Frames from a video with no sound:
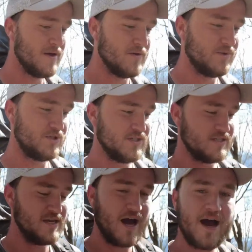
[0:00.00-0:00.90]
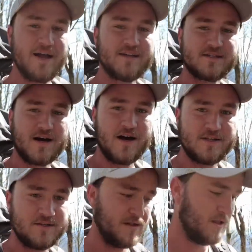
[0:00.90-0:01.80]
which is the highest
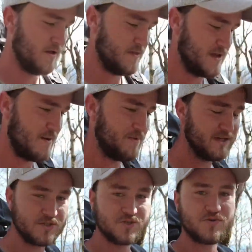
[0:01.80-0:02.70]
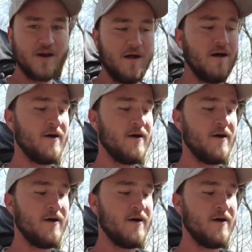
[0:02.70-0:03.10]
hostel on the Appalachian Trail.